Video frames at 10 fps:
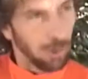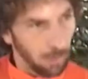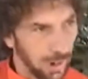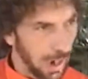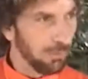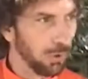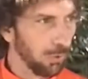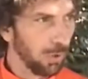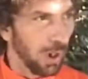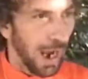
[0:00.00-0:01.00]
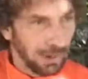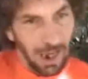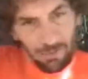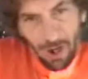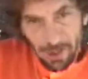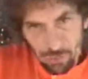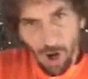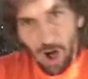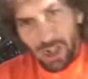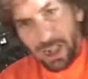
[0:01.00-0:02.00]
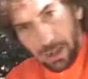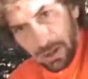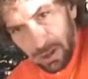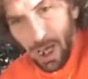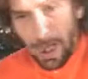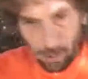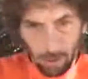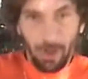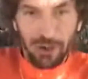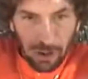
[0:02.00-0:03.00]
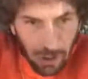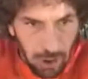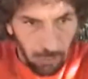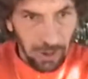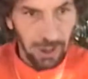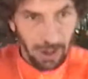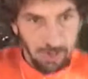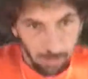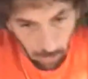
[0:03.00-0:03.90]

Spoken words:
or what have you, and they have hydraulics, and you're watching the screen and you